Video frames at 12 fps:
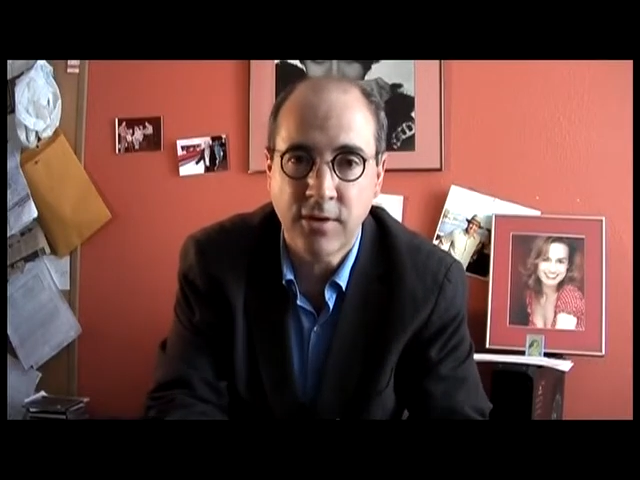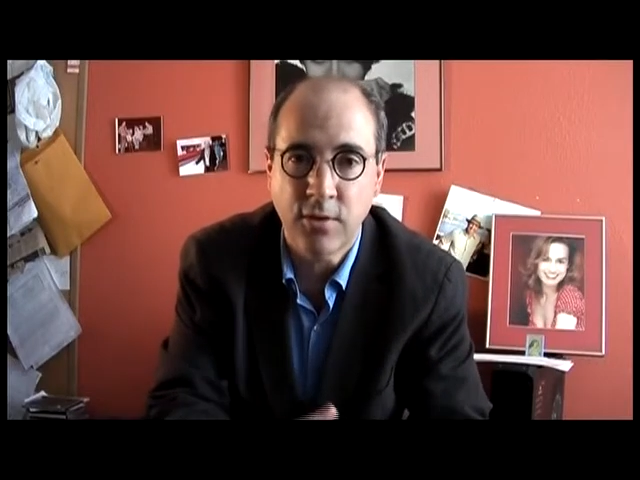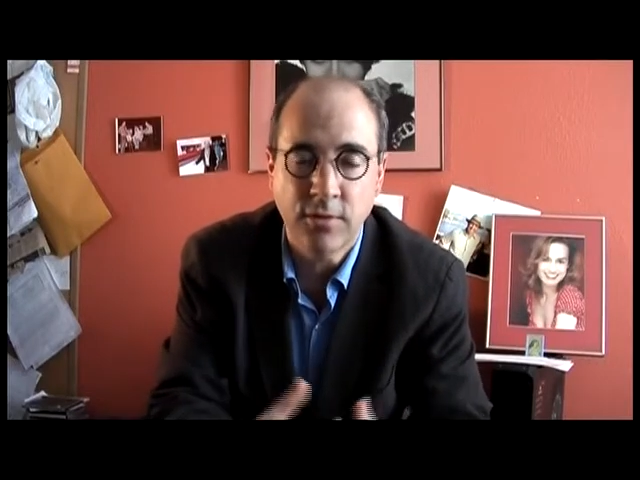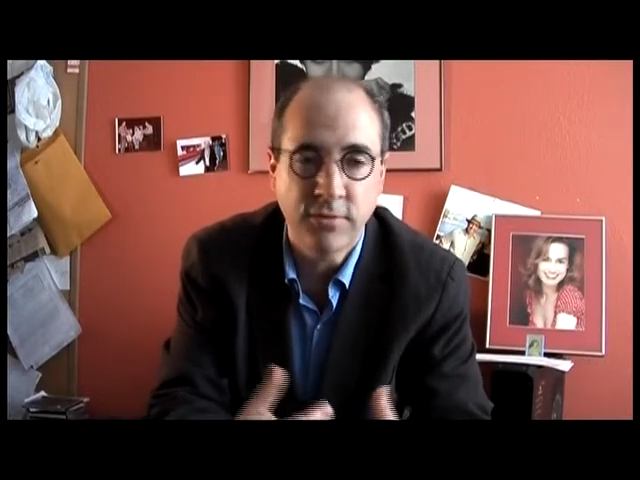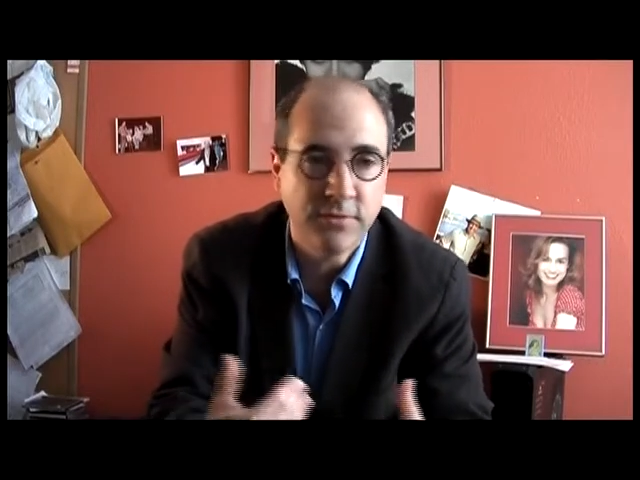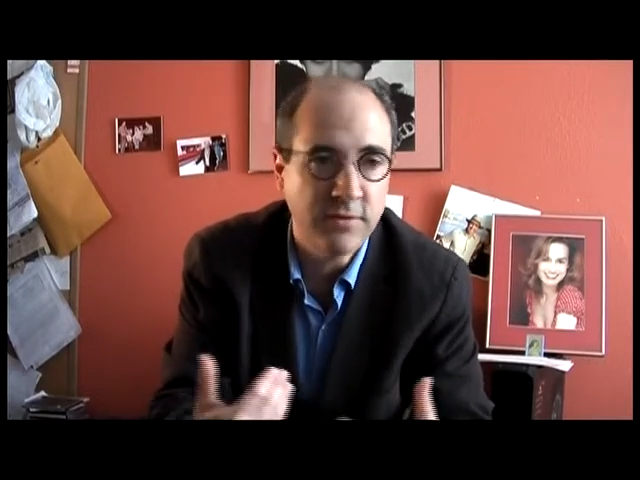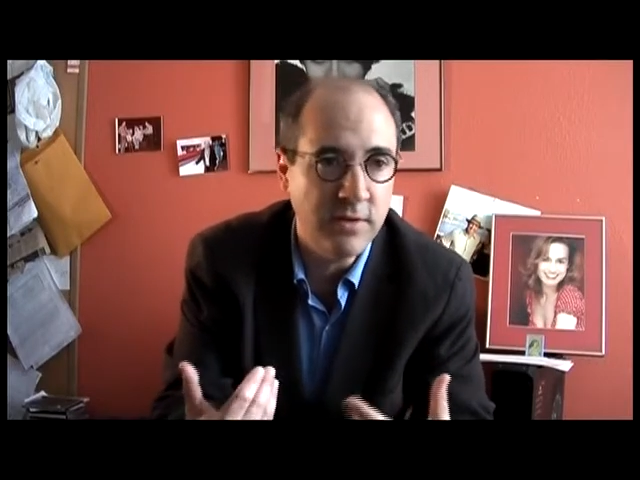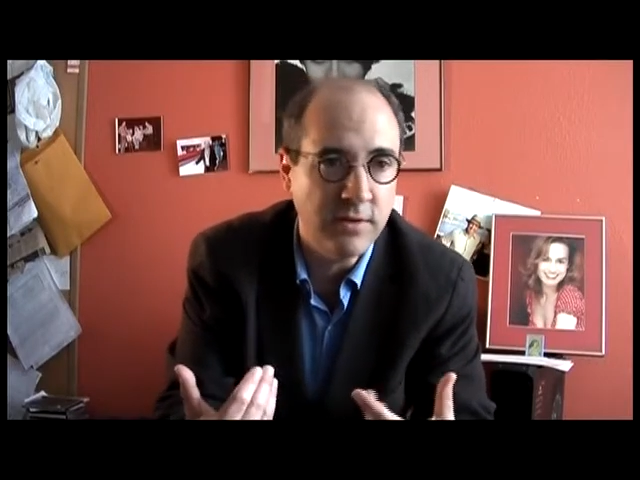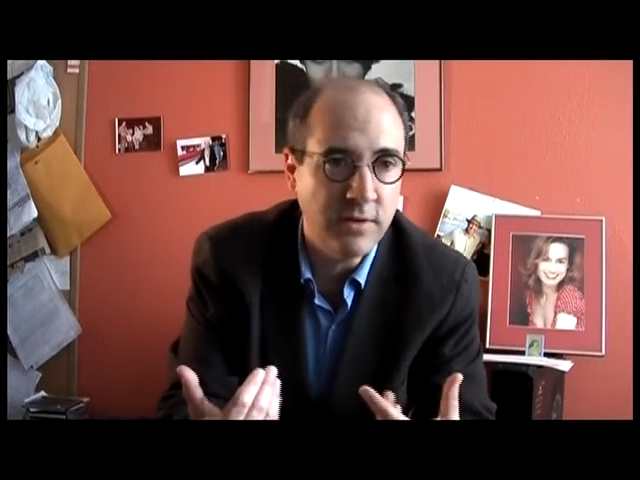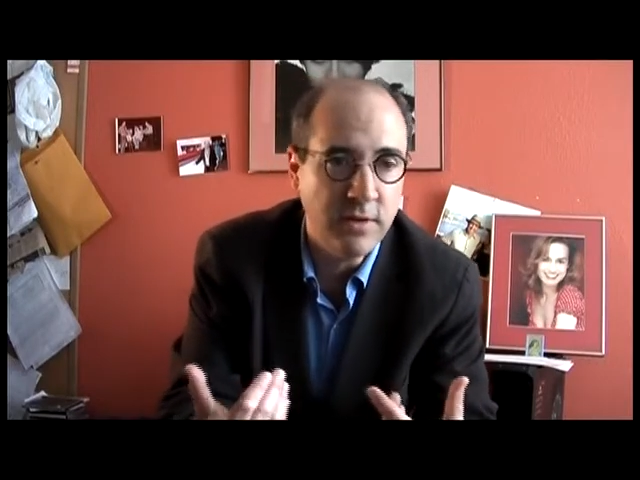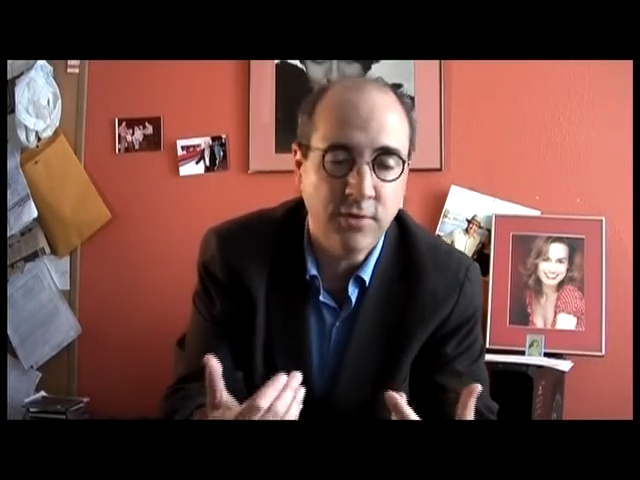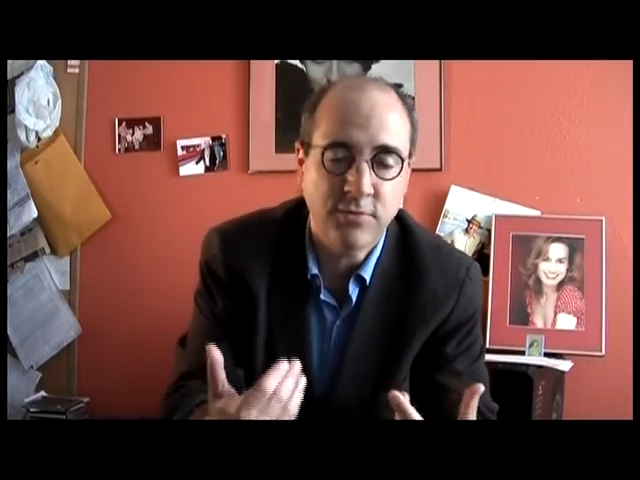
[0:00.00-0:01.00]
goes
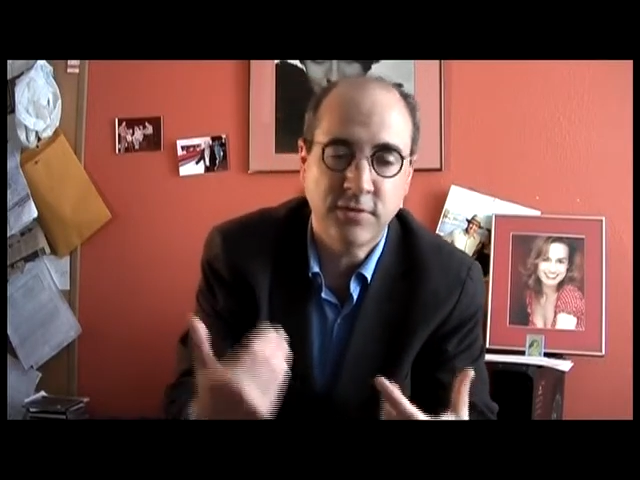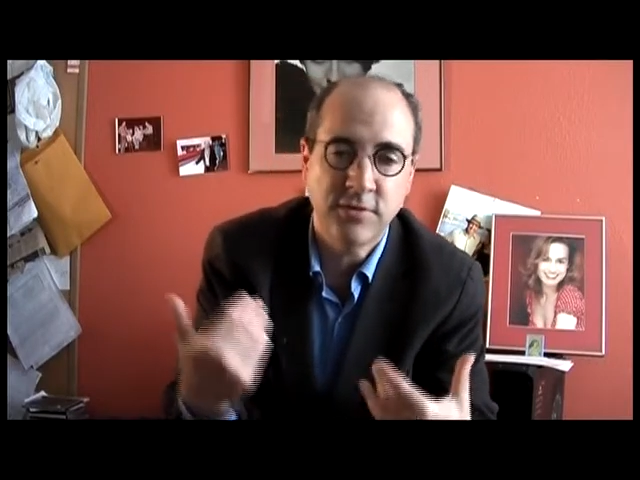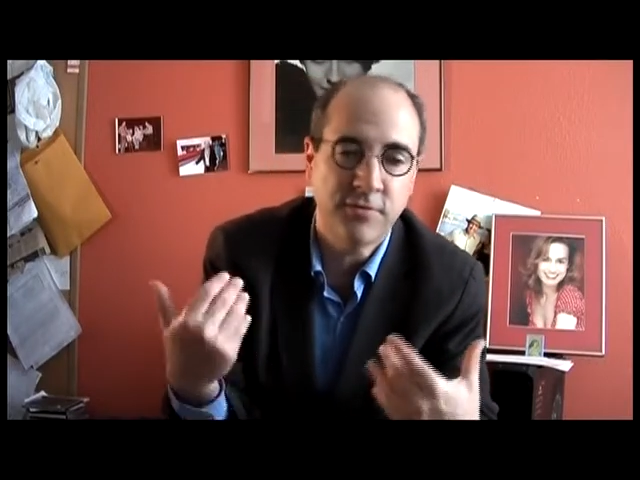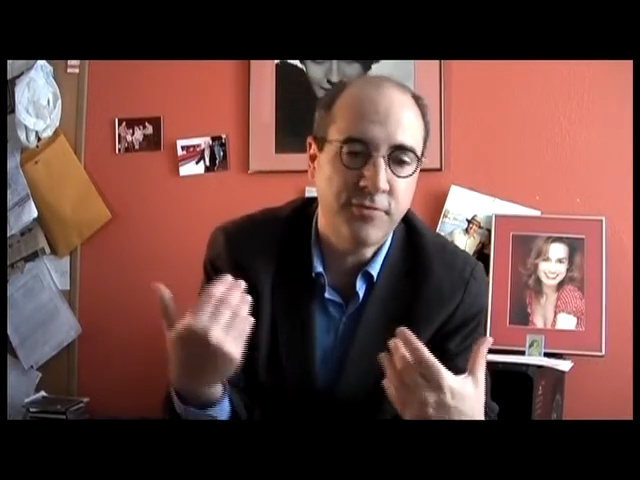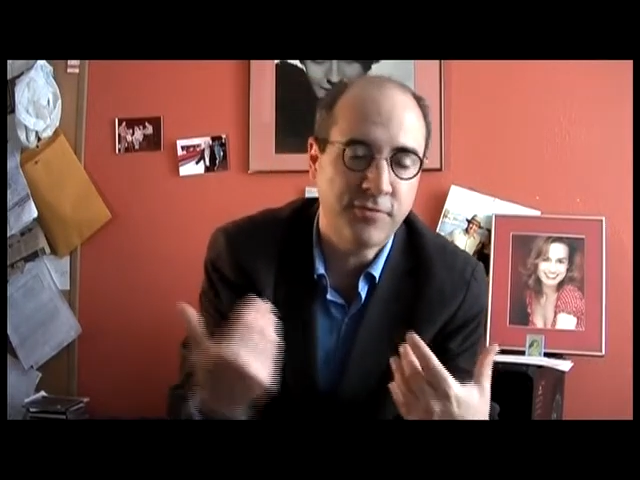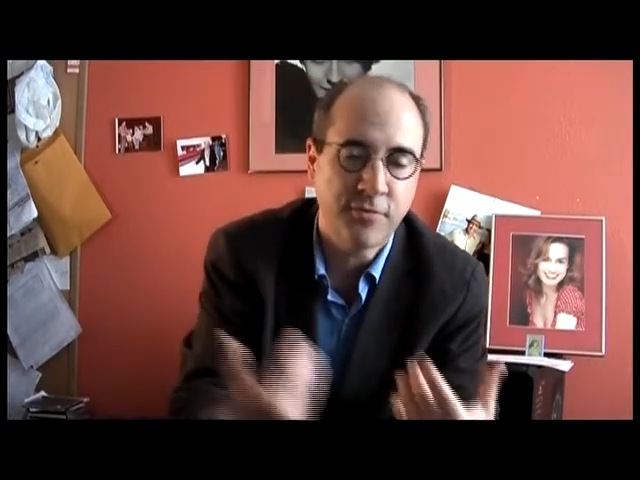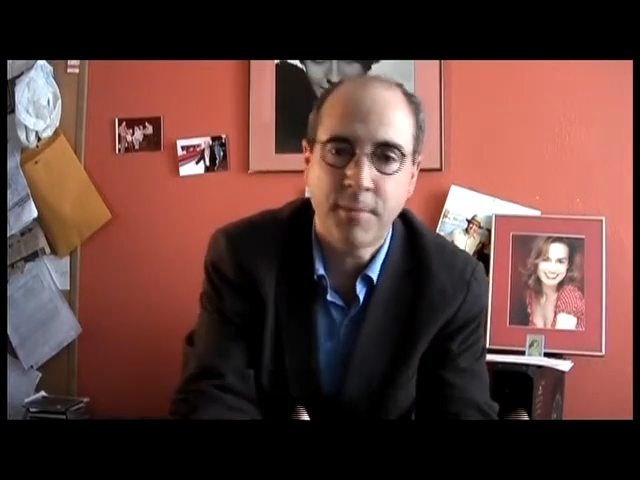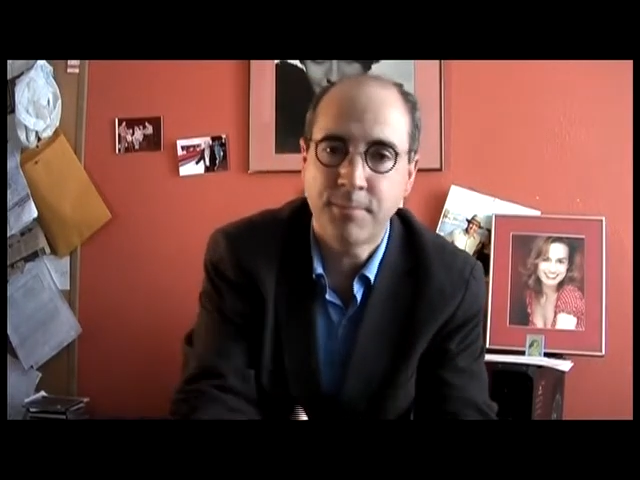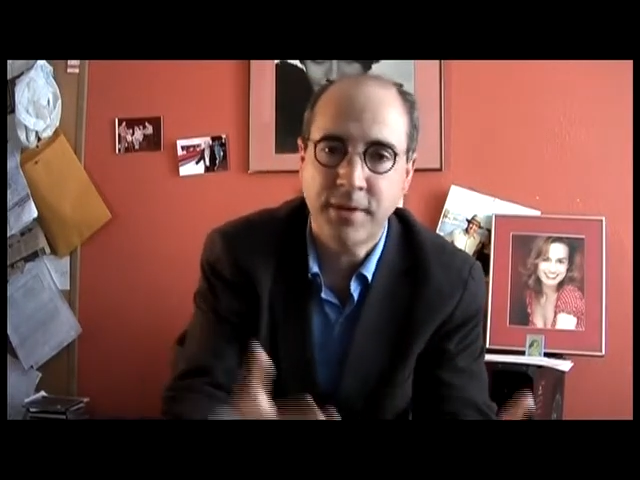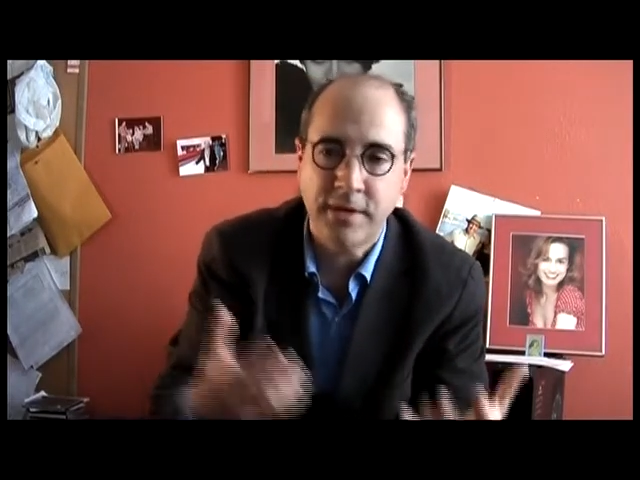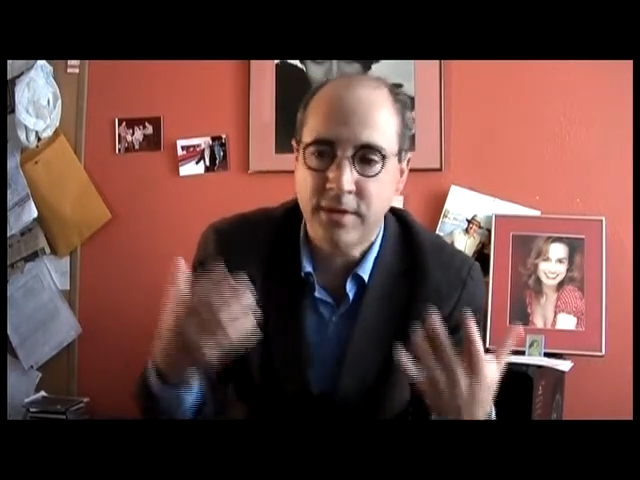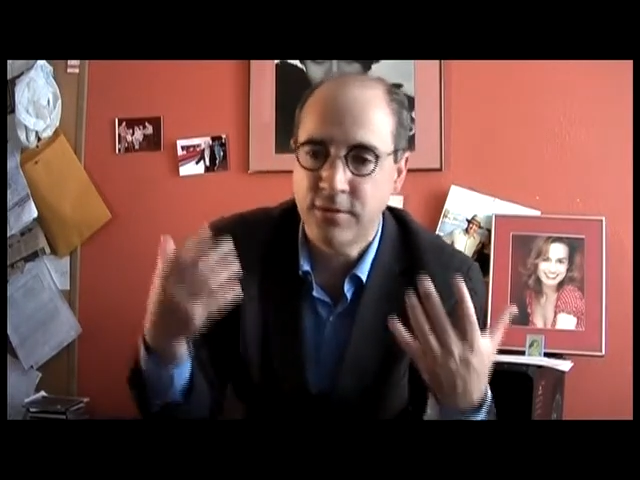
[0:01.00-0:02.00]
you know to the frumpy,